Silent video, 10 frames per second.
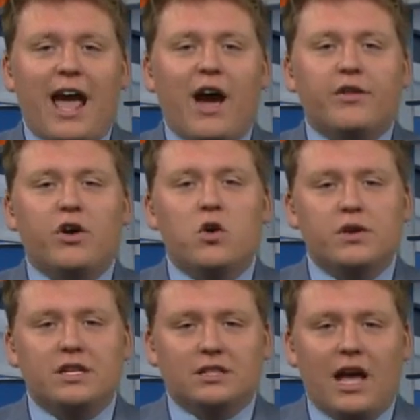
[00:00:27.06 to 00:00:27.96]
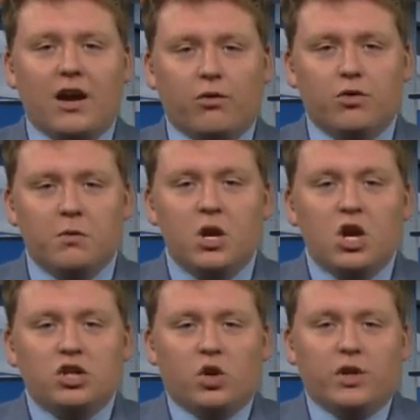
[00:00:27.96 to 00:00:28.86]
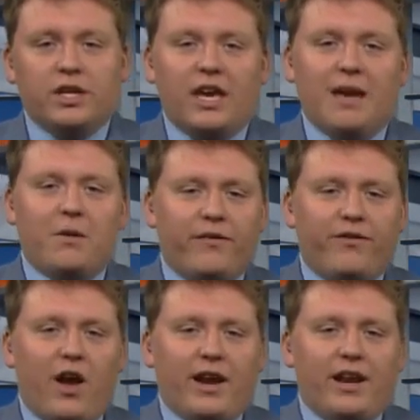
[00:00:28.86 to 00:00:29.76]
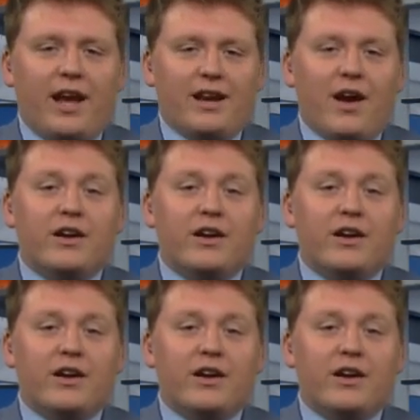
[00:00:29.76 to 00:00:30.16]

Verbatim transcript: out of the Hokies locker room during the game on Friday night. Now, I